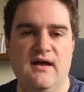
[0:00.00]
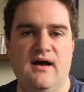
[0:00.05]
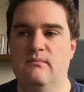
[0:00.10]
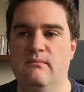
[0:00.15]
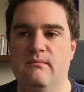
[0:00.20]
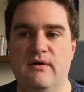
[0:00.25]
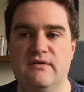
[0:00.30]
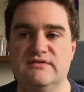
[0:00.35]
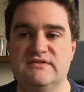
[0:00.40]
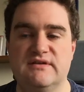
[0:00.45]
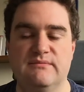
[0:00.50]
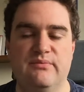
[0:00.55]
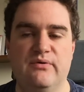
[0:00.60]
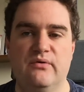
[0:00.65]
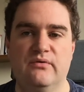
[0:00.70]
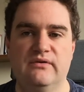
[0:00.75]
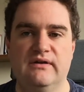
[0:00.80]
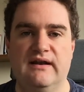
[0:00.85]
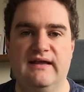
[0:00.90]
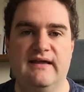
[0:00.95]
Most
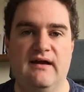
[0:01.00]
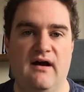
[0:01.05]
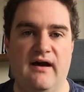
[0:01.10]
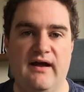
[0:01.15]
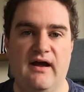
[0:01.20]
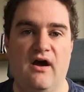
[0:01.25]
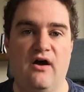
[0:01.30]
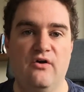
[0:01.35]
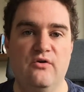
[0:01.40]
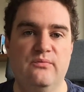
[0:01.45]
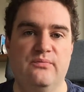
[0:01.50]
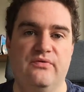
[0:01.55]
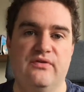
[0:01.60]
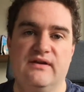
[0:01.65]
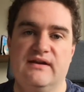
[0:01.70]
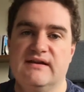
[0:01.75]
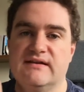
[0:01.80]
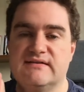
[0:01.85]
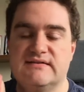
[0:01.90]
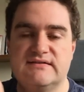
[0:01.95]
importantly, I hope
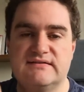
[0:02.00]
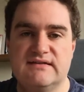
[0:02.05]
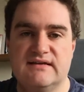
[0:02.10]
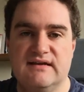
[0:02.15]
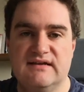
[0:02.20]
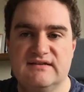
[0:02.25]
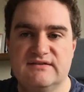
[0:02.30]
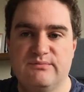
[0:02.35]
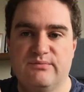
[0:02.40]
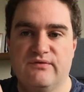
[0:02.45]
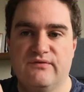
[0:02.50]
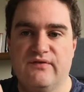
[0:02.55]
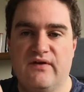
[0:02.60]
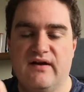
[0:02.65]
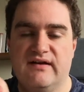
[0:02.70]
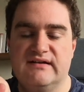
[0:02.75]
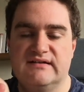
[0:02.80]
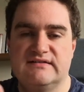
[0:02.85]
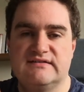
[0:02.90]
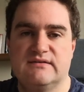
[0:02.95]
that it's
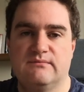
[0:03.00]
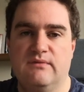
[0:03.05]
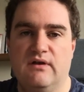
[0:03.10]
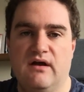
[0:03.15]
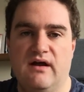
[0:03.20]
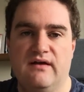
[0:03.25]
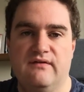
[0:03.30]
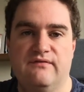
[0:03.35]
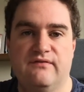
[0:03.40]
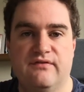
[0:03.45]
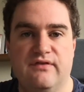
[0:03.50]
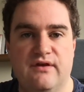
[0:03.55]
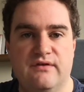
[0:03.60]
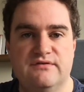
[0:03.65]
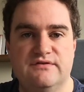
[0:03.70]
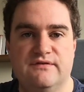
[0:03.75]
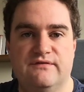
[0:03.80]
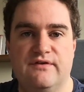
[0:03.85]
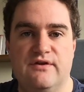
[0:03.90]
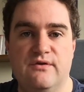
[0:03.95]
provided some light for
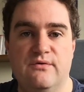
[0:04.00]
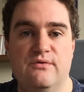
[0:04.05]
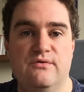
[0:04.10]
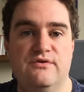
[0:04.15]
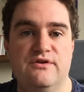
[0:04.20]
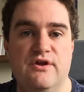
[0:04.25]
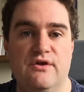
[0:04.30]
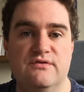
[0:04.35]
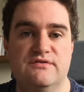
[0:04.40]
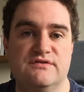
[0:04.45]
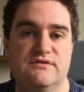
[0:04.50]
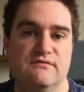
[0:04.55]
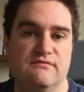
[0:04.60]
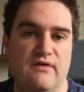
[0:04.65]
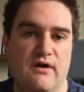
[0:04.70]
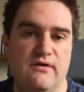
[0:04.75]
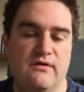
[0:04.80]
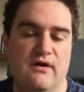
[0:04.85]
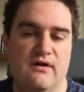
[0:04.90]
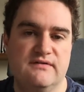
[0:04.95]
those of you who use the
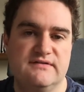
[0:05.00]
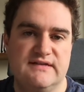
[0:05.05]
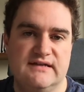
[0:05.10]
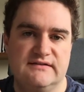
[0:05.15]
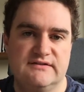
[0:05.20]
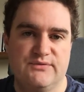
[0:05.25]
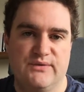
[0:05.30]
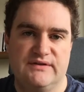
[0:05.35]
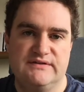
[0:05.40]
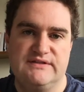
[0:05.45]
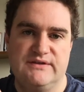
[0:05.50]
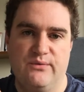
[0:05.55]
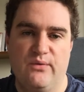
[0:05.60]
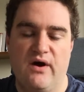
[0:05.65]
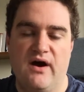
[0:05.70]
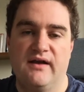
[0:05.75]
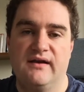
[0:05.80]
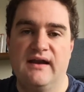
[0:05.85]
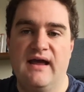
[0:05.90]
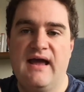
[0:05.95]
Roco
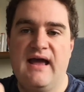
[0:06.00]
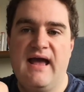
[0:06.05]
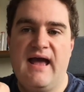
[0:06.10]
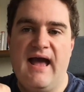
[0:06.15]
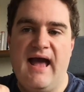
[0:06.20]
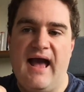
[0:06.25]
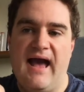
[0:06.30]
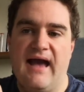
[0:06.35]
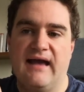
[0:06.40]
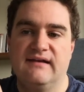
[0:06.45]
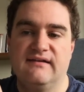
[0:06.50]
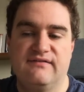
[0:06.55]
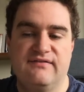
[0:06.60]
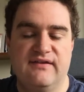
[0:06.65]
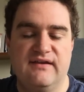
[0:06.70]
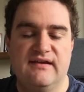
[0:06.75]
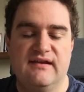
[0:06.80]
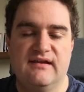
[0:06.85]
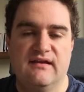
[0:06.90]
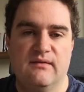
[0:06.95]
Z21 and are
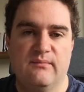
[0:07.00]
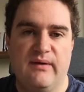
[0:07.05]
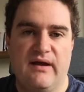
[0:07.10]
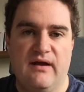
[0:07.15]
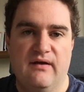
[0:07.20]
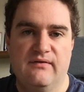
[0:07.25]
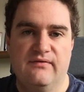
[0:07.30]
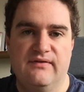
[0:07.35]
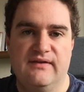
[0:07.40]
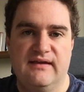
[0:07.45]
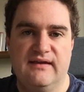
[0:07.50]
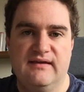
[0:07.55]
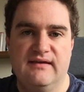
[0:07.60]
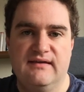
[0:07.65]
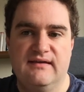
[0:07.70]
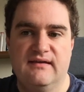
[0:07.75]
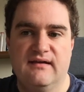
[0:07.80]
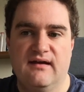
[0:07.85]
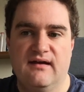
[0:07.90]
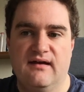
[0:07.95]
thinking about
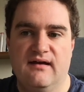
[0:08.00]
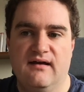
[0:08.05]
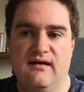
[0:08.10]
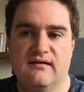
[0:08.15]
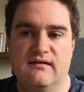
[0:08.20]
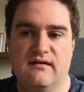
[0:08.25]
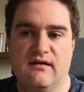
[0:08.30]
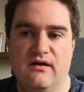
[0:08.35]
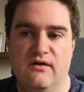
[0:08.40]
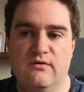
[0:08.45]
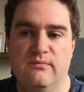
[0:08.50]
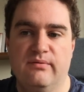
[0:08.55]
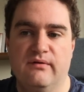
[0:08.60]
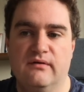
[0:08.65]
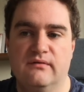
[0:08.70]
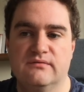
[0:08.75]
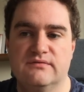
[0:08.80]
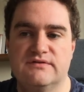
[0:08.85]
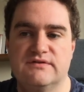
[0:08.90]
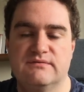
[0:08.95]
the
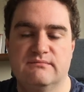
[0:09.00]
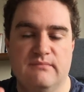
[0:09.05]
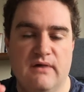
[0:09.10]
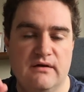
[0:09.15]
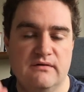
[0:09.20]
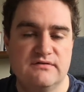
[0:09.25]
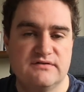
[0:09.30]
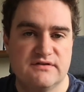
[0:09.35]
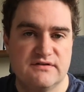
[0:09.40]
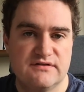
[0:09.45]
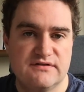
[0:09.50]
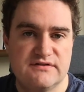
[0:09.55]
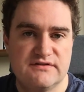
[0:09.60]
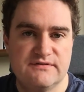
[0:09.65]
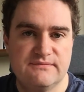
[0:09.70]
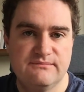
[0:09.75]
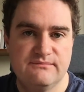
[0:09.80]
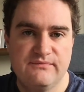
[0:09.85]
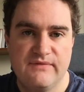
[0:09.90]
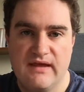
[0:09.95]
Cobalt
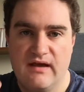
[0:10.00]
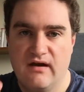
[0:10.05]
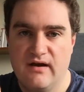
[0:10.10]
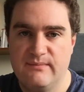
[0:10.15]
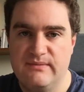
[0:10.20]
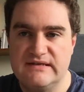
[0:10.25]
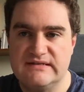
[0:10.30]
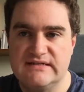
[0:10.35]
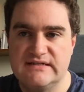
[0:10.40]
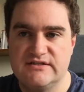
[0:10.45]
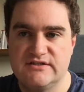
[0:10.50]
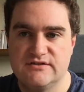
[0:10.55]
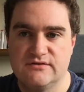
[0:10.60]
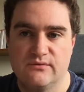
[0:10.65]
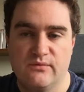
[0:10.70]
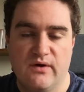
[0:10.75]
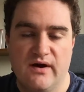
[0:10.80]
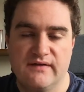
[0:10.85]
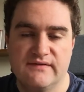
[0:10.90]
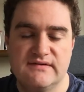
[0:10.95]
Motors, the IP
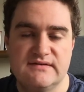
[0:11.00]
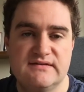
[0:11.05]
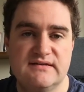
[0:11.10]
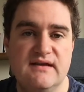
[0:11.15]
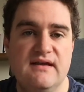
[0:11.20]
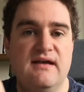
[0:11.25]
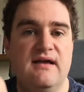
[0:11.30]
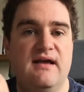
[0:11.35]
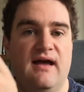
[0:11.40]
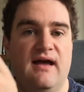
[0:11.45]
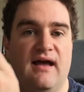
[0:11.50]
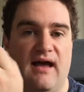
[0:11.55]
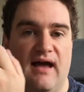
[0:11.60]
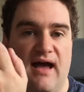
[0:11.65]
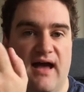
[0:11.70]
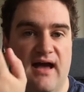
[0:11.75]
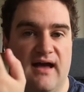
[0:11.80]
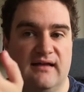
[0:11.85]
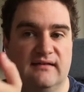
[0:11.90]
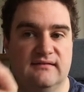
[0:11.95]
digital ones,
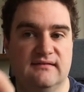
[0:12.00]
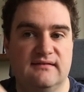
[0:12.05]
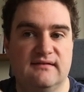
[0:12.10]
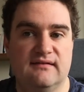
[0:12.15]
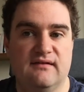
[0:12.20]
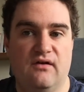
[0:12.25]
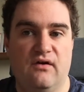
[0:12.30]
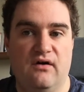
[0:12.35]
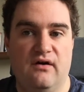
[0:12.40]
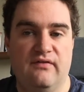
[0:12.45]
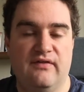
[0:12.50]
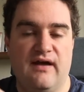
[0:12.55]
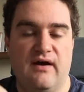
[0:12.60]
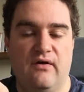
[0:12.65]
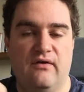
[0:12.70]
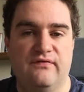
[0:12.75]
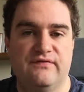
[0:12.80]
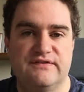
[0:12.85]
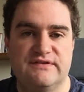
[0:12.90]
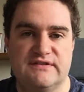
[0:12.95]
and that
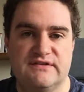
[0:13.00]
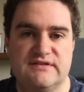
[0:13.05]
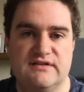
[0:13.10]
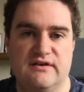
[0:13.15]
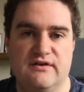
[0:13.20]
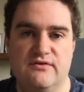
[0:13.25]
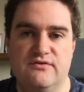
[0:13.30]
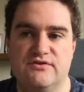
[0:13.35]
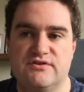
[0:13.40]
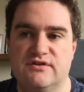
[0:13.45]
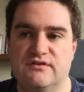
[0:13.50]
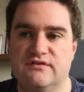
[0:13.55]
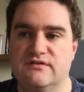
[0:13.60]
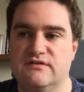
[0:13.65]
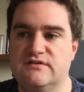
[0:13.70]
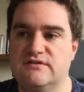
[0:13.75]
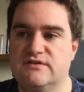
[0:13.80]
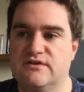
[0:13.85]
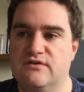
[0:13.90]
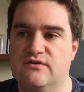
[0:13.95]
offers a solution
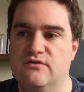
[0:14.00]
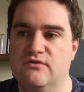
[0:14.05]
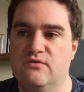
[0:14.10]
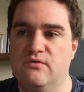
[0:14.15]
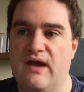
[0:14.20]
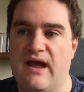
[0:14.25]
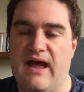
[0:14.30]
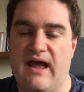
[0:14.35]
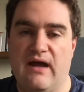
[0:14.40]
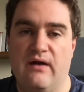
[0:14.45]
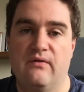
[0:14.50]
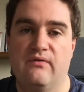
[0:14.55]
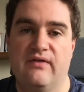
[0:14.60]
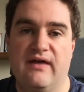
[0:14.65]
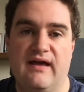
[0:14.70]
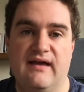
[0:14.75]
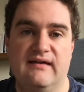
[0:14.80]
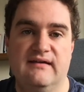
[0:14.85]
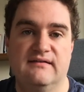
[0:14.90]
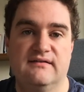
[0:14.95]
to how
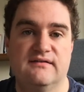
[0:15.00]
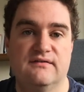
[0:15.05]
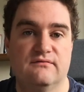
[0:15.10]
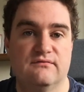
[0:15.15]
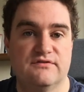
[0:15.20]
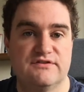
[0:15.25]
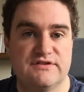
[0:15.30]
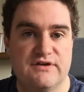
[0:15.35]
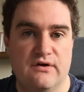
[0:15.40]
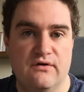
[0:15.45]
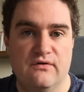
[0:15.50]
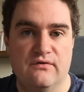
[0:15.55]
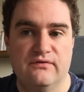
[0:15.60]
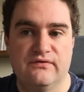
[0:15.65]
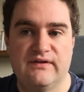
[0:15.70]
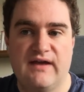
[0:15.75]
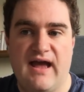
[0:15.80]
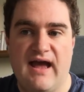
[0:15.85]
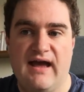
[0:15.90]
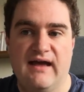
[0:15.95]
that is
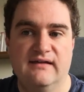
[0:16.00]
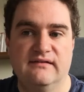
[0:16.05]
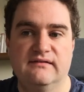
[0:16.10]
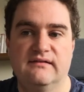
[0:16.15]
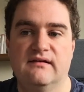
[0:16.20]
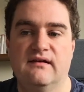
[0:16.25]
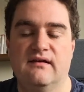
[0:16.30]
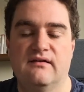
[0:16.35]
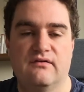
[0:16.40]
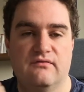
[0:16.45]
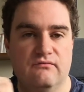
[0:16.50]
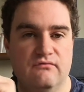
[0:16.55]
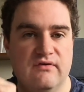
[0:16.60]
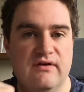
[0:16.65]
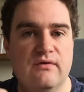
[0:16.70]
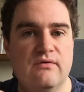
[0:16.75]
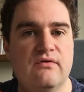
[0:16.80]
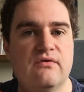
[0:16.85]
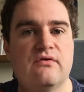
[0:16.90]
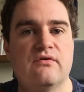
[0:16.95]
resolved. And
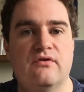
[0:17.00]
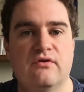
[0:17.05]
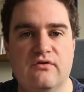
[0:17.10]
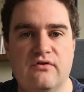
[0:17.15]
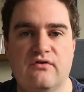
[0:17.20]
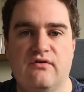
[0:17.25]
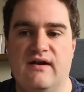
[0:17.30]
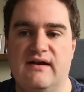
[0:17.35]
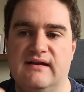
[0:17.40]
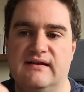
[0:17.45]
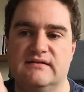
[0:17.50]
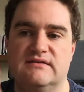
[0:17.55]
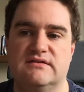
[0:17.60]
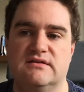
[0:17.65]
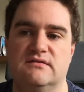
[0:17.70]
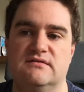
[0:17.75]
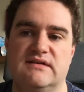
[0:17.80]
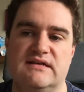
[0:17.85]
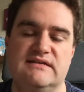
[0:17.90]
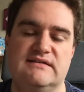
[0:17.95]
real good credit
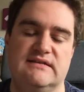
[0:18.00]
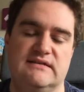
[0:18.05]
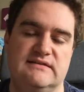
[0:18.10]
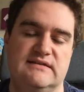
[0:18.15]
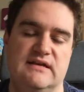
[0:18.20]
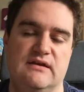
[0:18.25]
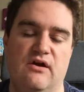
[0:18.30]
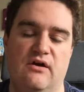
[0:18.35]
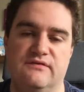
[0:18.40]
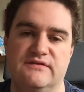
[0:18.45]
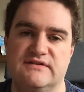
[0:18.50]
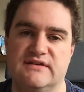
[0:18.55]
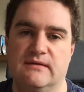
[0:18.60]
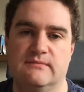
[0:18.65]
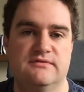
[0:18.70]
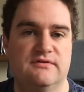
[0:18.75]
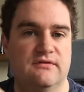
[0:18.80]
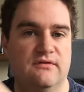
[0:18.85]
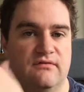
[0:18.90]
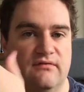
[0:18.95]
to DCC
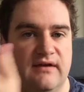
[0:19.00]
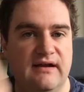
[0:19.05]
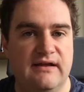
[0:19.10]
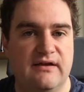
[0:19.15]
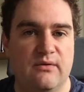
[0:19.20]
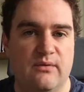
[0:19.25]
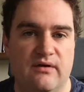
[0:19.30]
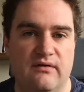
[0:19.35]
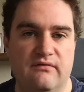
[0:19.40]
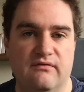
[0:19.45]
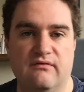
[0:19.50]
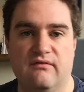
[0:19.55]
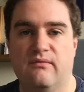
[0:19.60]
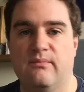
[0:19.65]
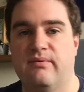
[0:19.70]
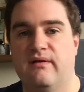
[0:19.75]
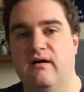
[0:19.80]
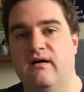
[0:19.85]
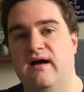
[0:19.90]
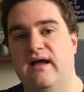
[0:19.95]
Concepts. They're really quick with a
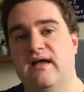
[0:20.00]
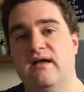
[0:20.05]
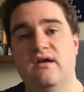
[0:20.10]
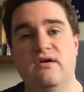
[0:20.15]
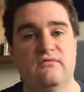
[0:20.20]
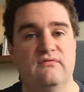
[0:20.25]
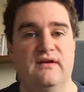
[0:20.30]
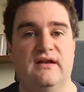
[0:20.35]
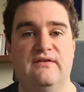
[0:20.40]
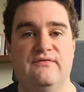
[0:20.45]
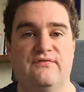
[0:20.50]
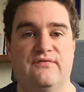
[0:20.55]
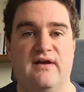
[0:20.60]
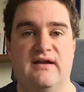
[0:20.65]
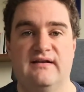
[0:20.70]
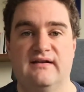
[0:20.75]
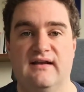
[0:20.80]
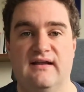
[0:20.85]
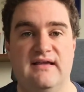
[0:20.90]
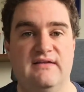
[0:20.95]
reply, really
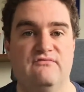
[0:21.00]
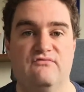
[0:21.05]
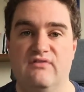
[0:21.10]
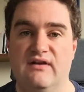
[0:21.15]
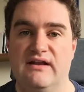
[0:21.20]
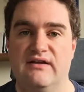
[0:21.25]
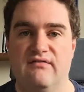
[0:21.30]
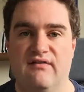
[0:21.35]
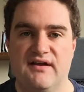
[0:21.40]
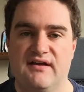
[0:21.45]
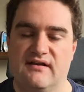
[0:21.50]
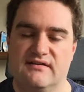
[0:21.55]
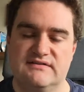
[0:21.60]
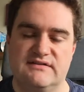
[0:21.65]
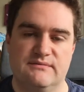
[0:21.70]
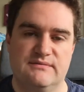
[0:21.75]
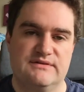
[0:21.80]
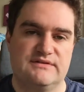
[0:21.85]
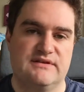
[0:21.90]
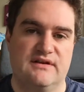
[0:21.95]
friendly, really great
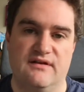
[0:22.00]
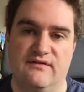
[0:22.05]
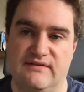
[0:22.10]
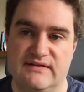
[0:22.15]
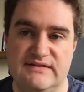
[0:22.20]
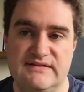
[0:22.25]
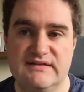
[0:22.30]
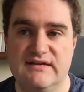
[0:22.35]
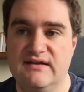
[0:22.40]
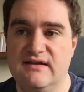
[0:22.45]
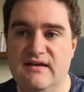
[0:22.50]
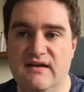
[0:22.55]
customer service.